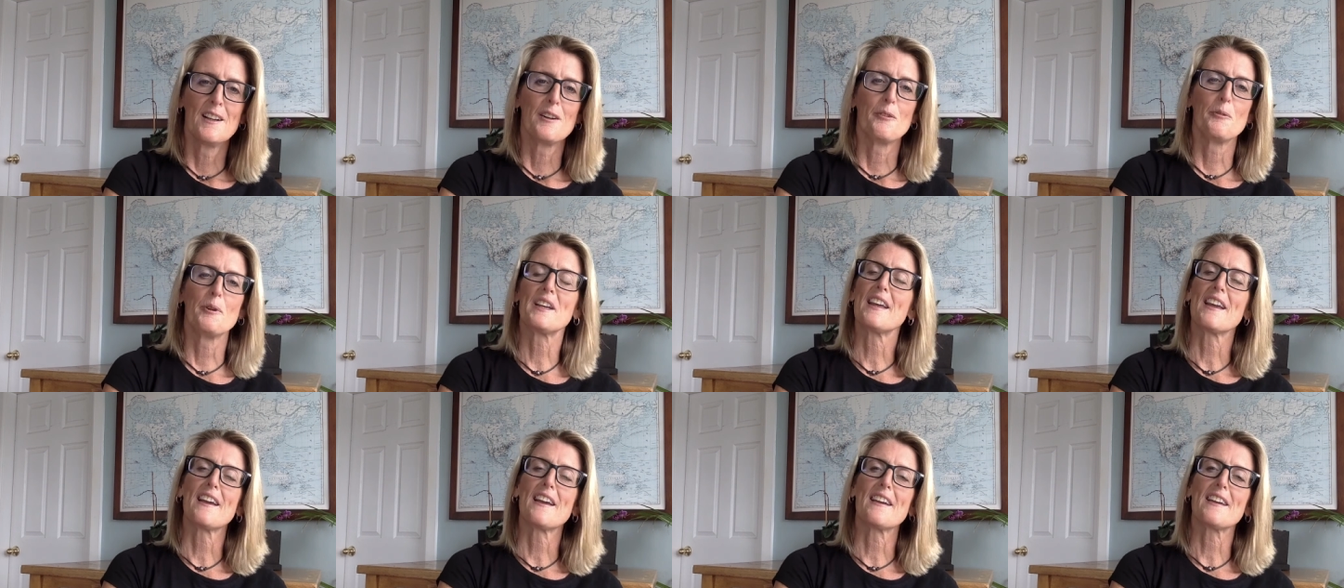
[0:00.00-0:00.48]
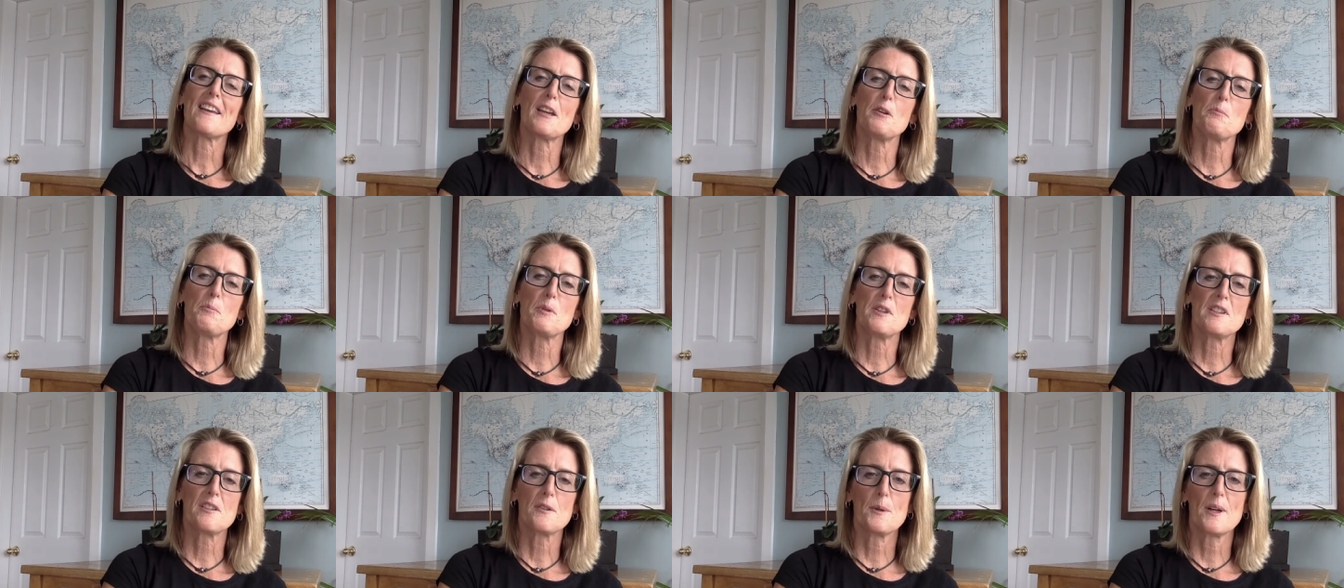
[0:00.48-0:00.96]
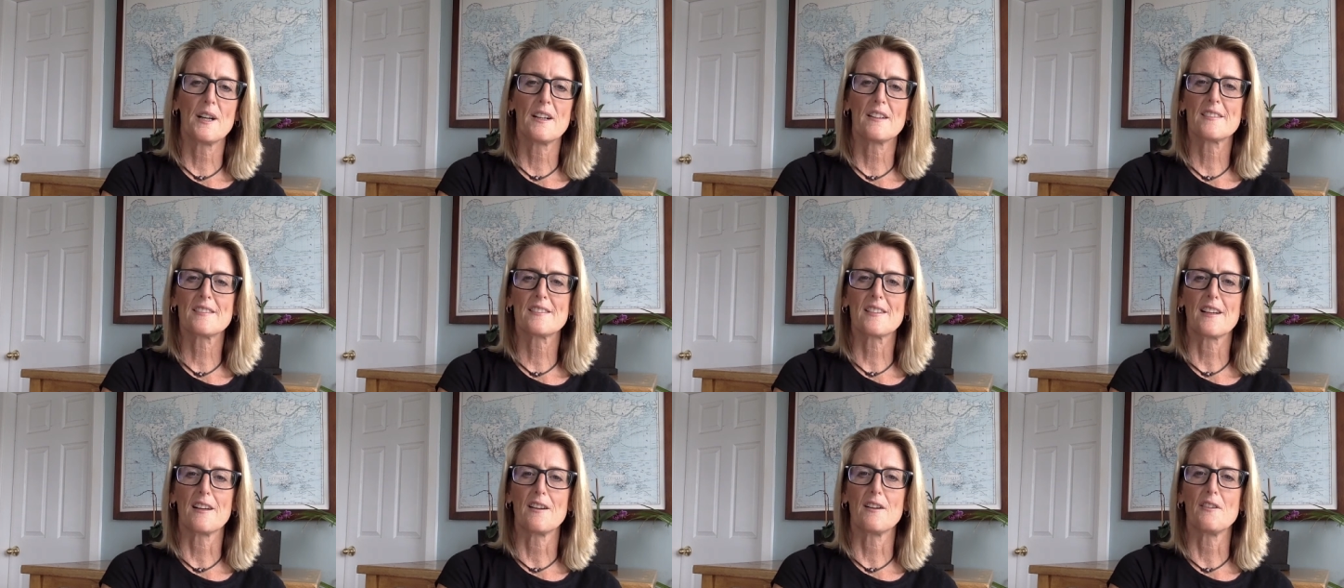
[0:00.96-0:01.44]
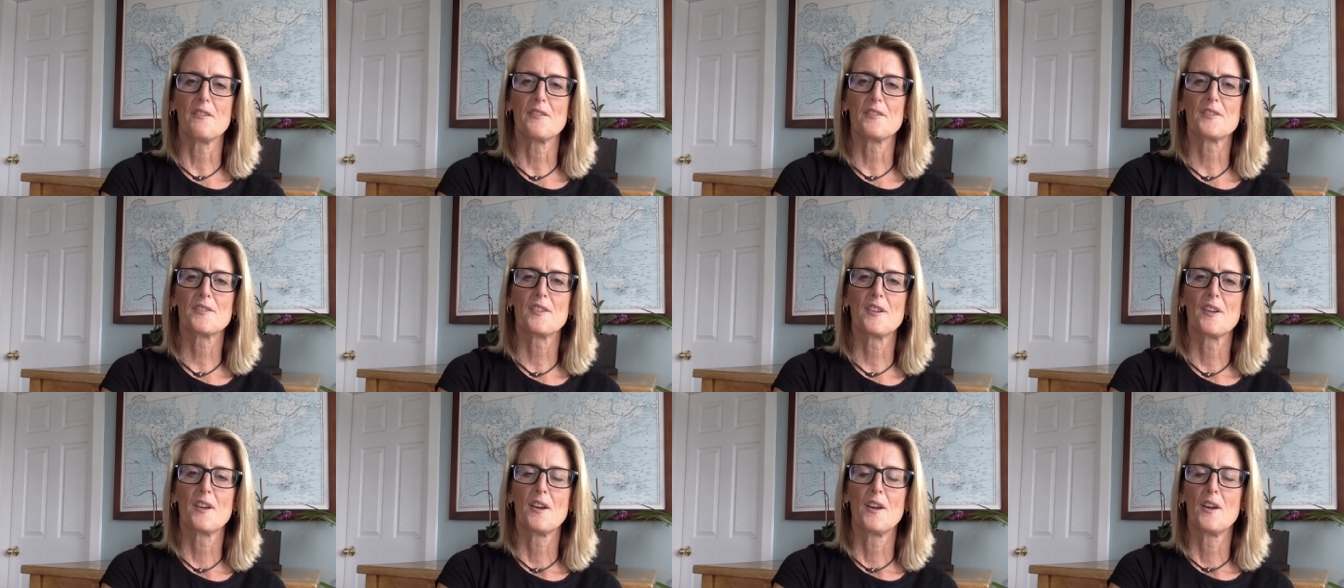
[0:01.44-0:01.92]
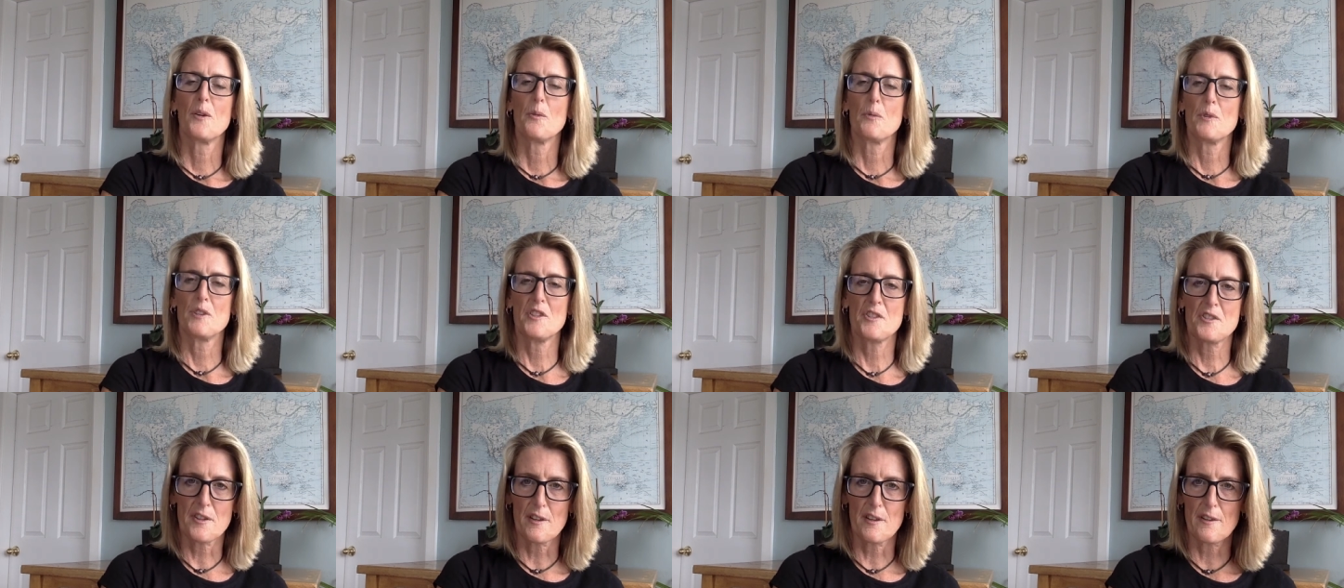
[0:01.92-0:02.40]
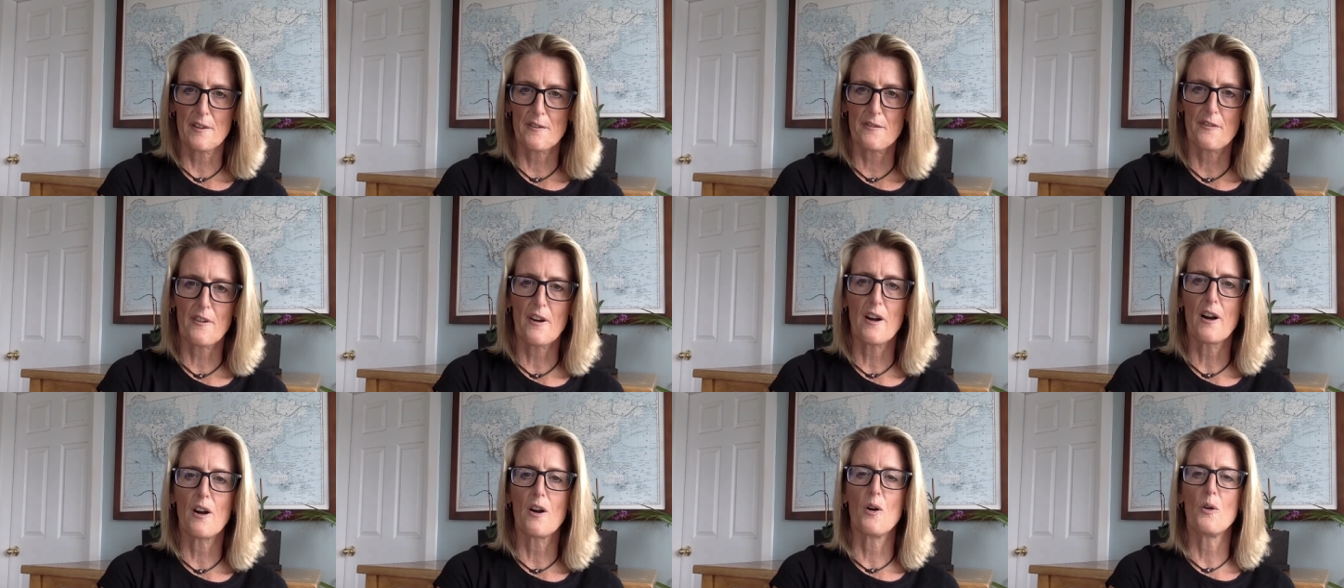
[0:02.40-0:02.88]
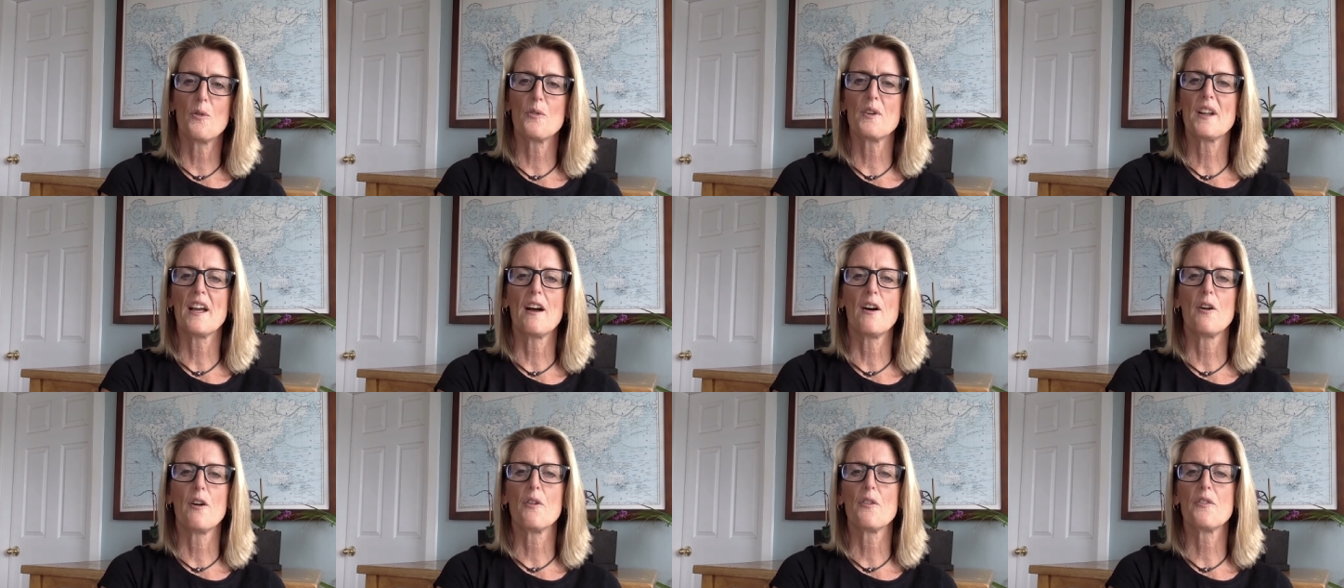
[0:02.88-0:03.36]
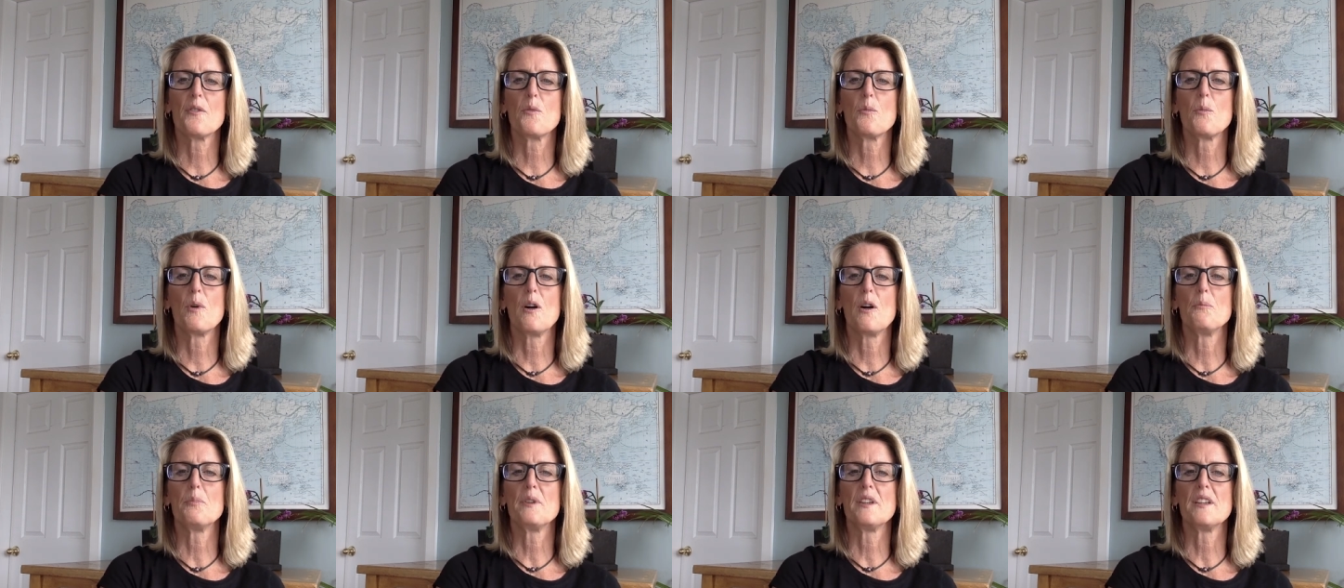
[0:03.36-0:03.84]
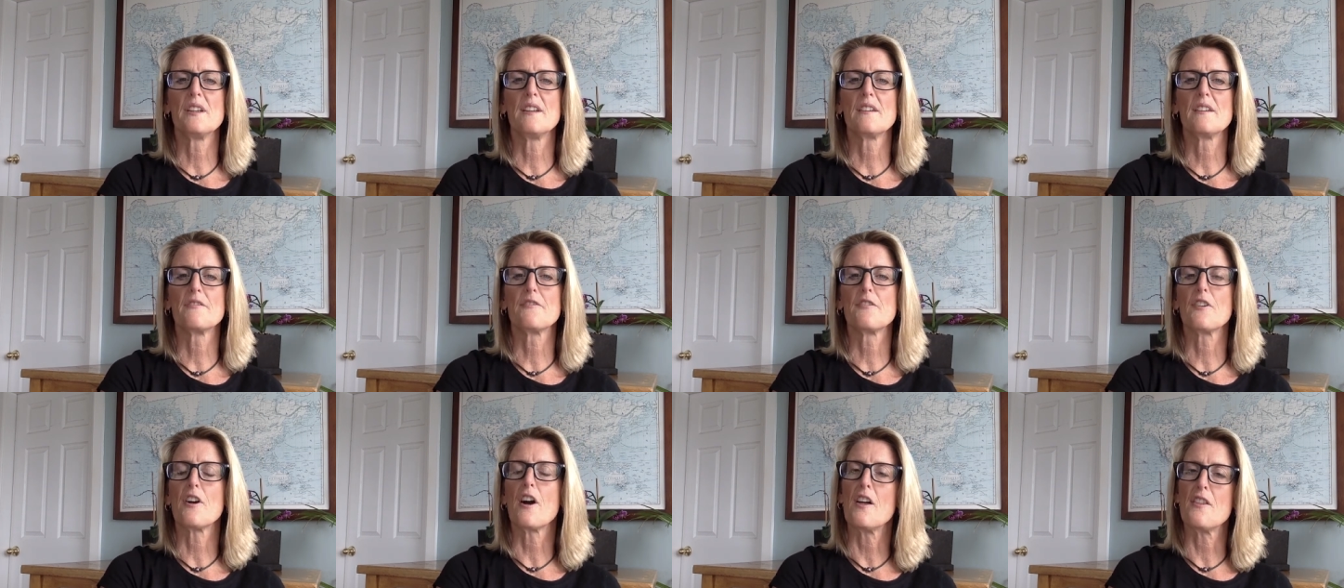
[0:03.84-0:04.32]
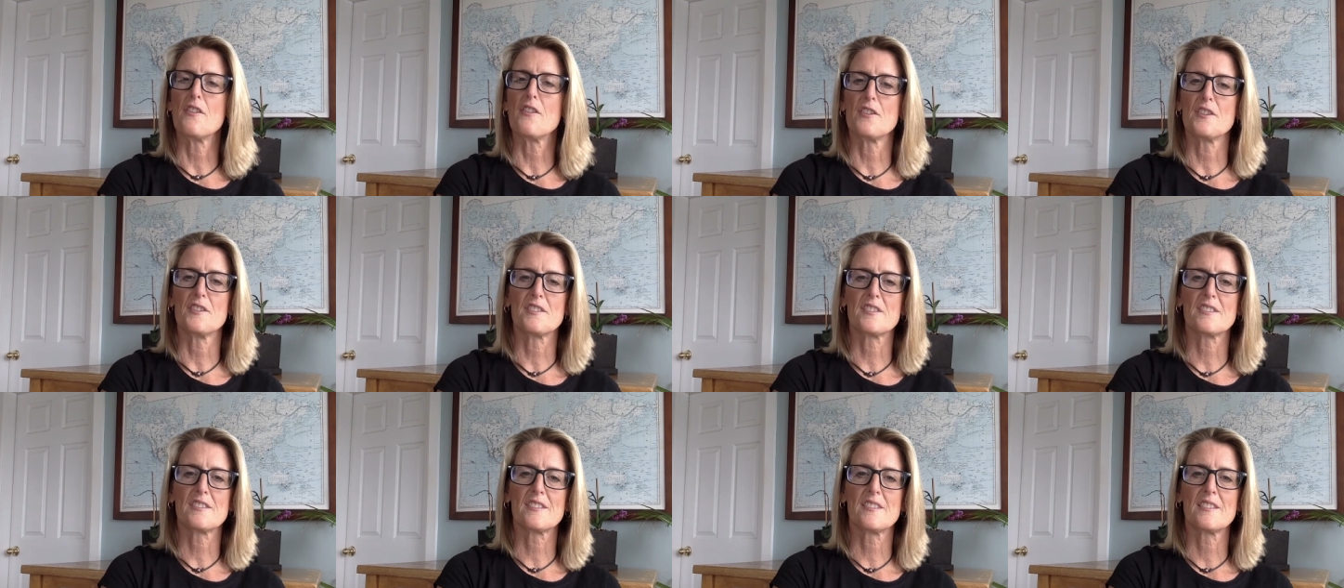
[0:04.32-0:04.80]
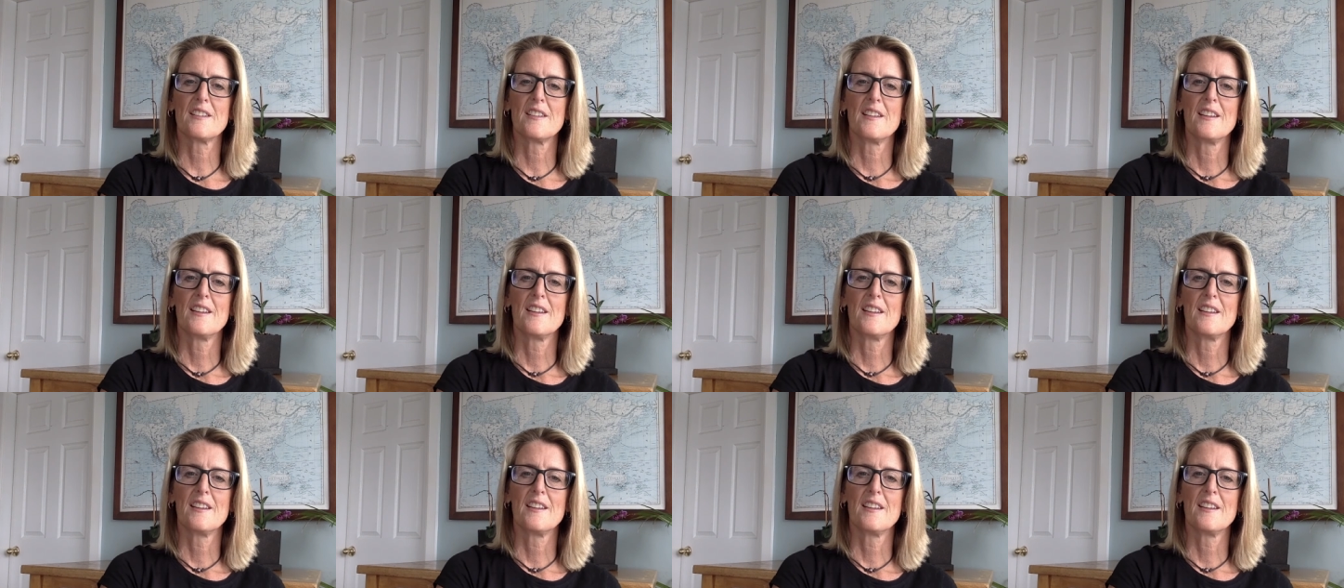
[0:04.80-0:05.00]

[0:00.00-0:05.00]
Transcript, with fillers: We can't keep it to ourselves. We share it for our own health and well being for others.